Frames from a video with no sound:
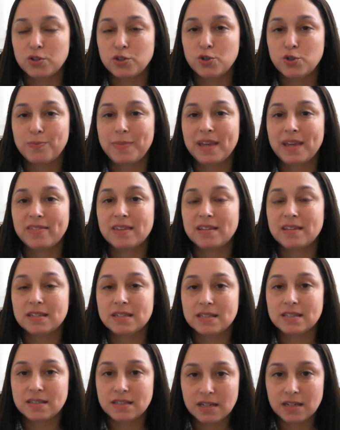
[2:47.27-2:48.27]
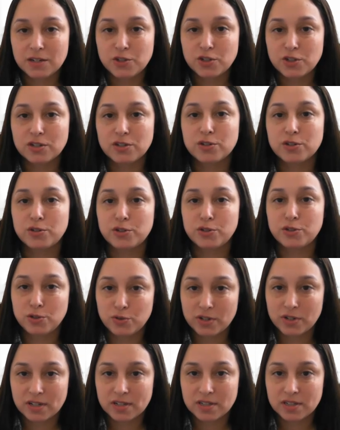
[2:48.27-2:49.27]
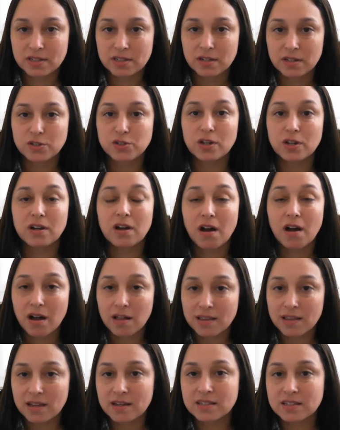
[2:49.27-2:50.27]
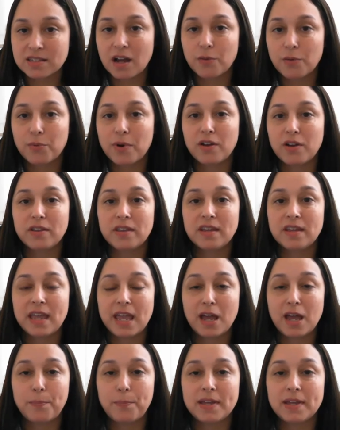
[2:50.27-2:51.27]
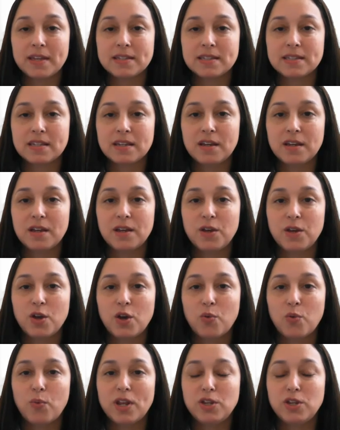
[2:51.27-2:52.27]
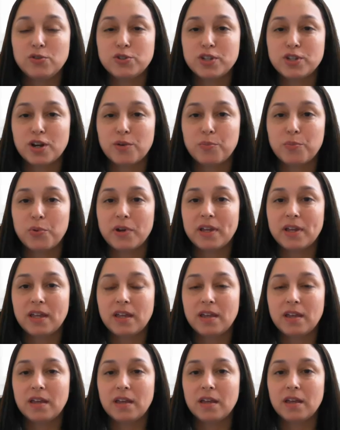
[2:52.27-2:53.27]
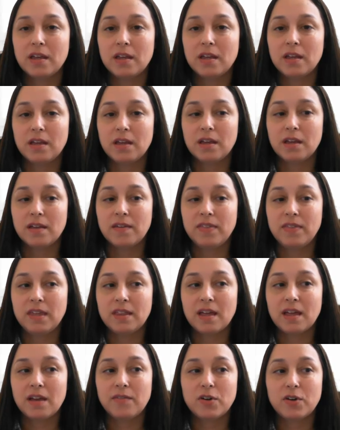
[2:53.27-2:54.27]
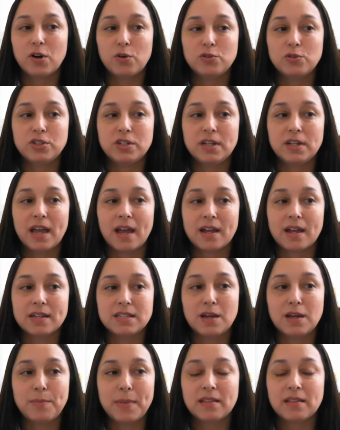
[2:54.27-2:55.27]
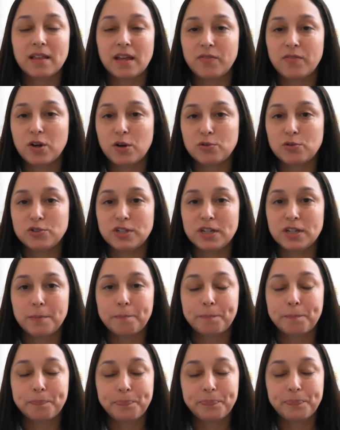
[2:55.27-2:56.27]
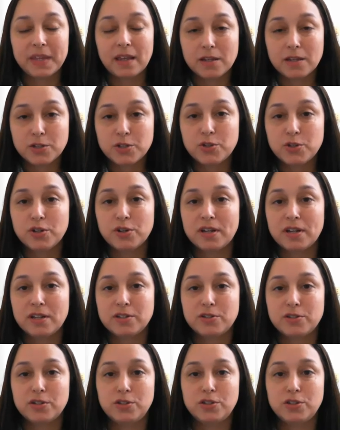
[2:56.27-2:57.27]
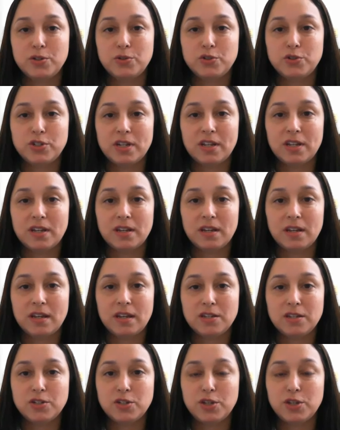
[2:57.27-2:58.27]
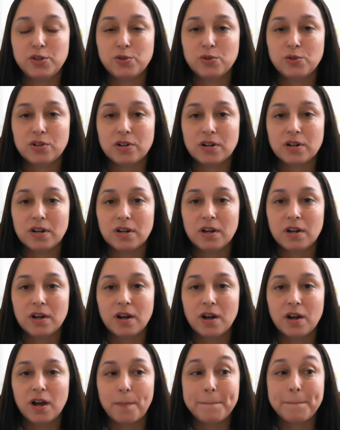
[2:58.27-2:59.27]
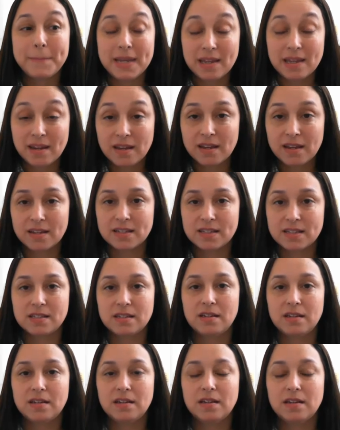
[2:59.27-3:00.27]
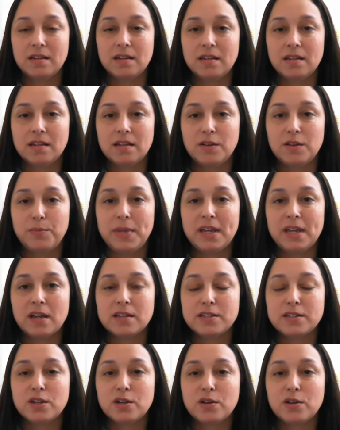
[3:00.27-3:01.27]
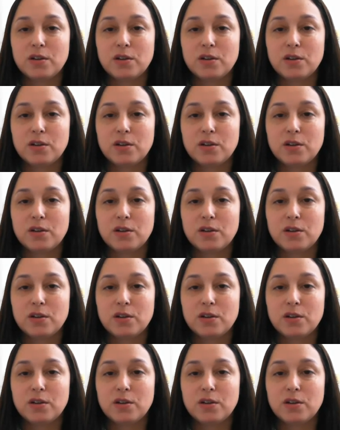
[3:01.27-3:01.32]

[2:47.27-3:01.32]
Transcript: to make the distinction to students, to colleagues around the campus when you start bringing the life coaching, academic life coaching into your institution, into your meetings, because